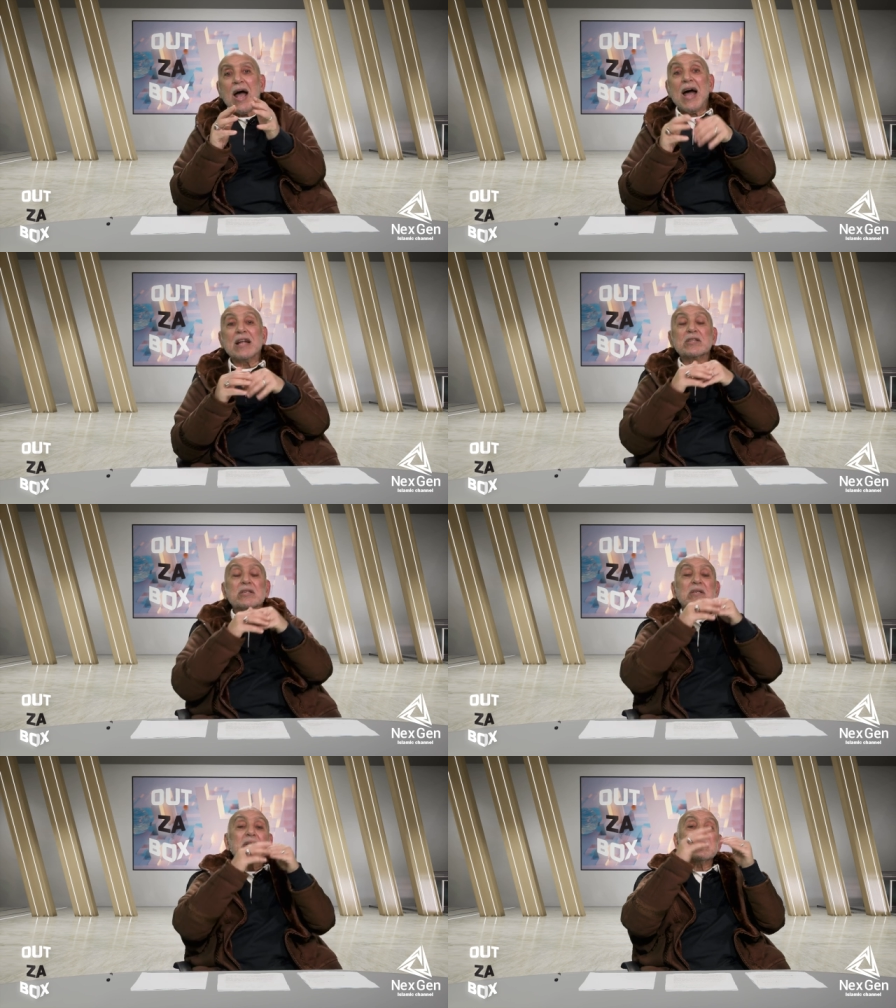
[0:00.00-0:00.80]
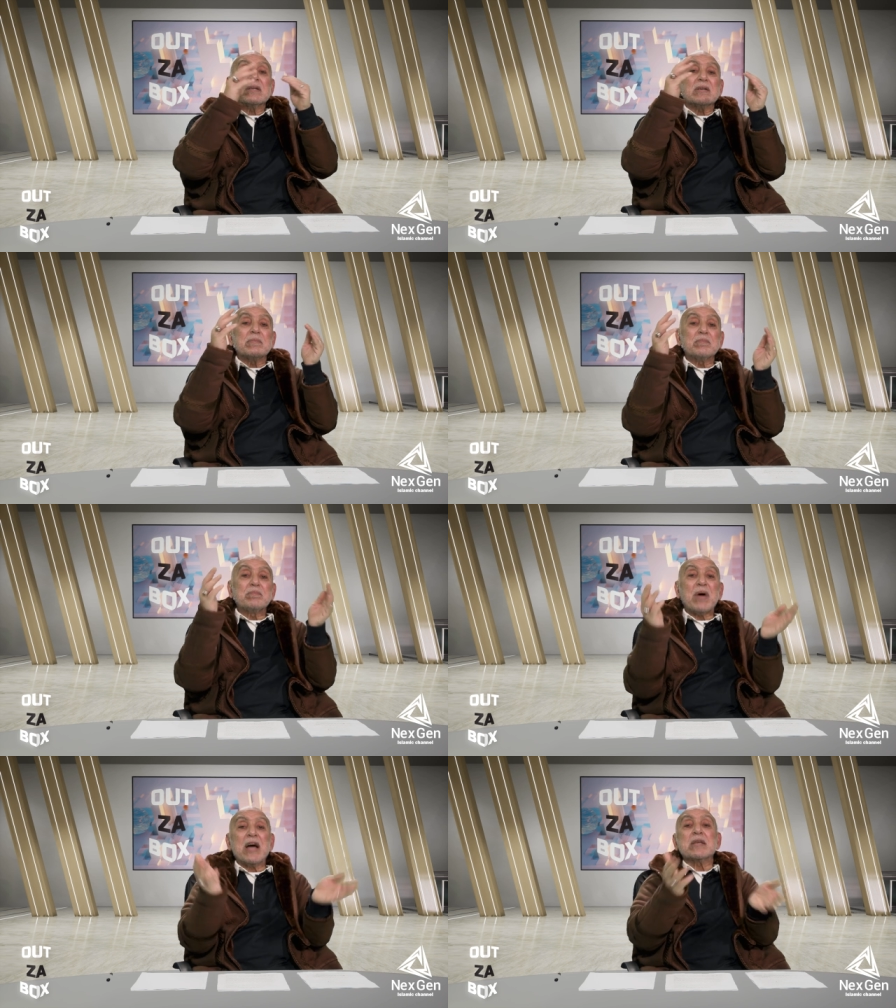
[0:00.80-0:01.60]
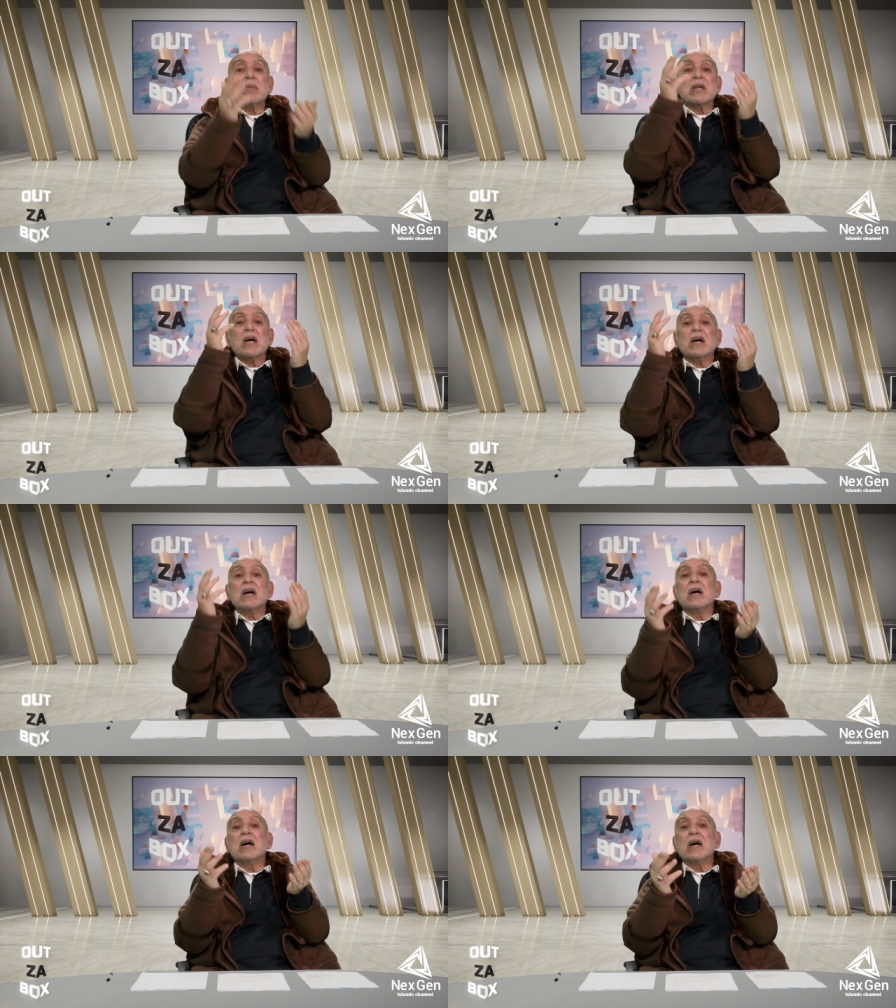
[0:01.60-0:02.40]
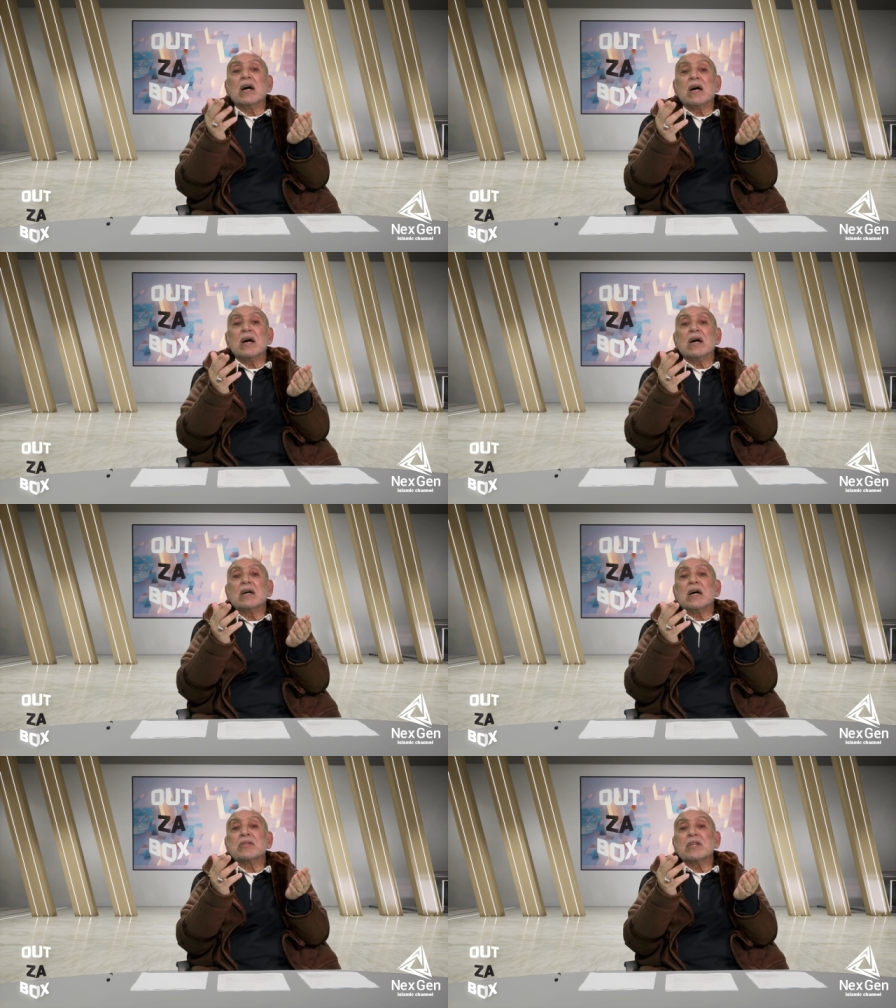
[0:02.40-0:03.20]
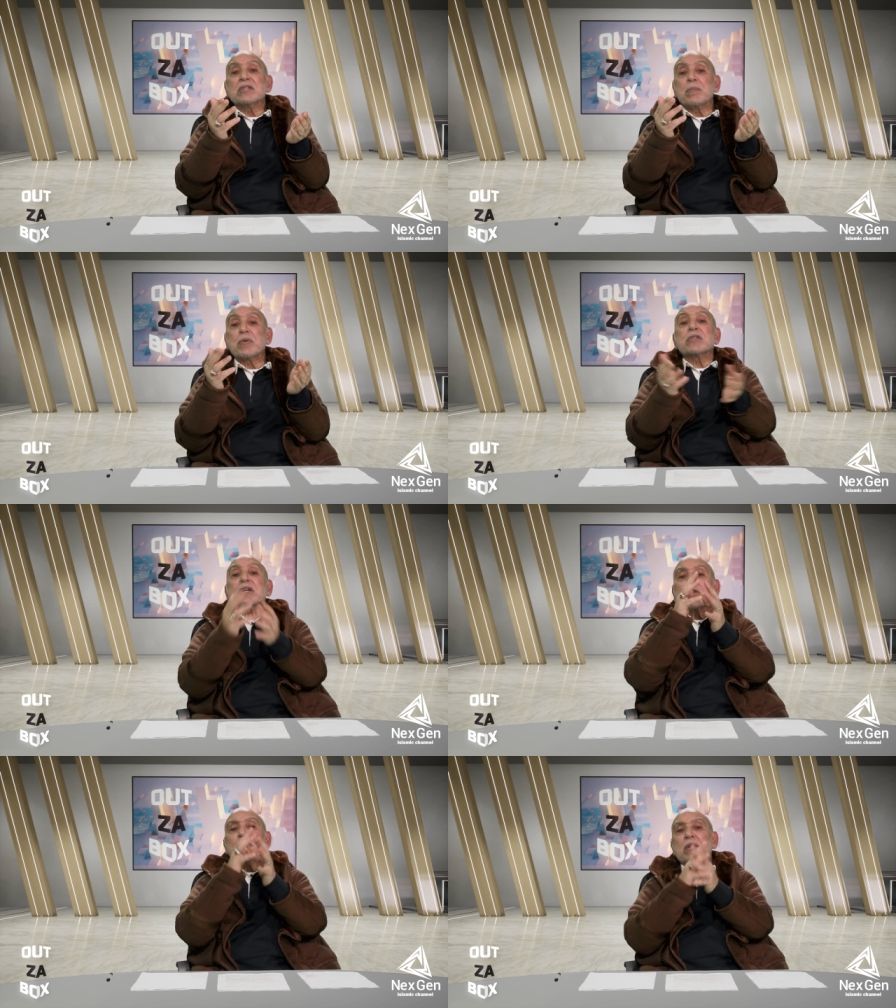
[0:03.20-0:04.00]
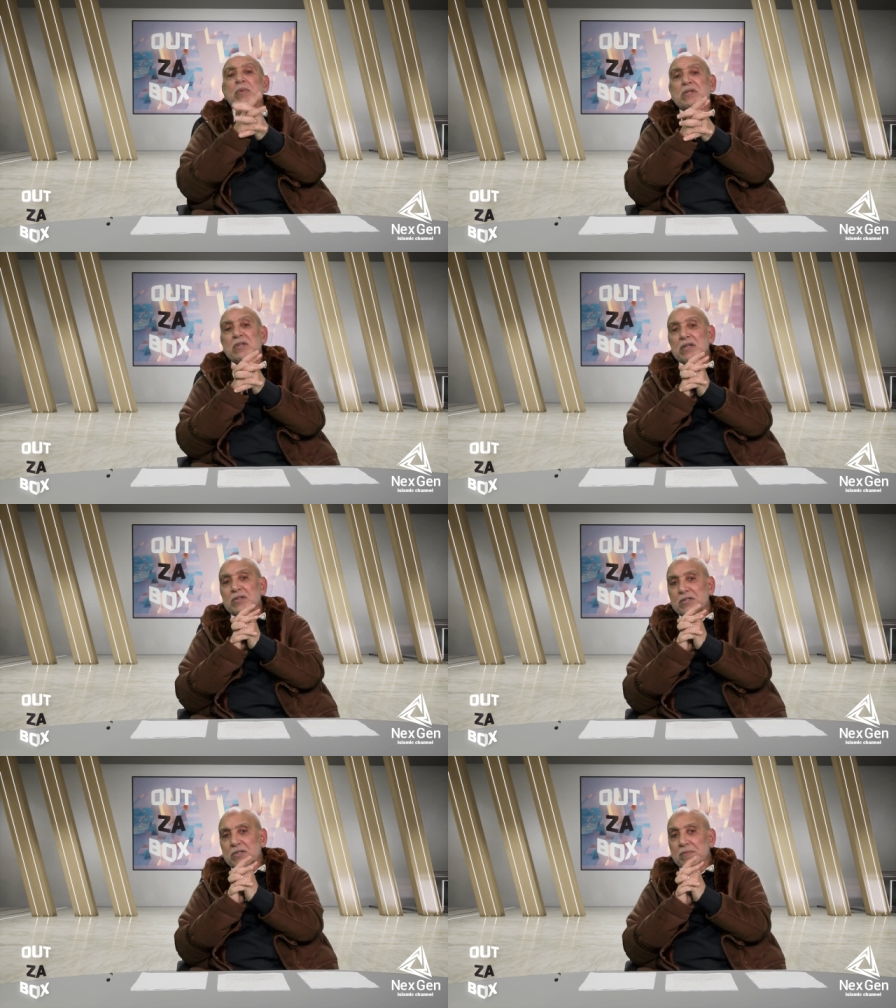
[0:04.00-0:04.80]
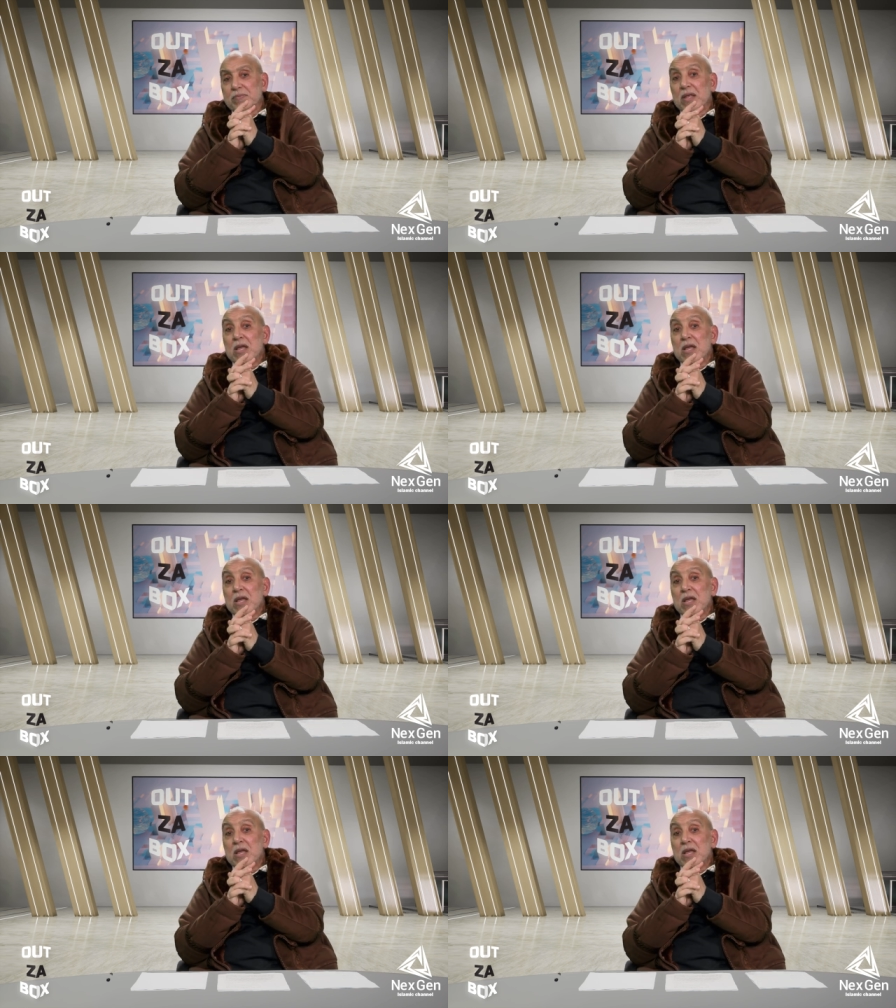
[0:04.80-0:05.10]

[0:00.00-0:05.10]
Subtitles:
And animal and in the product of animal industry.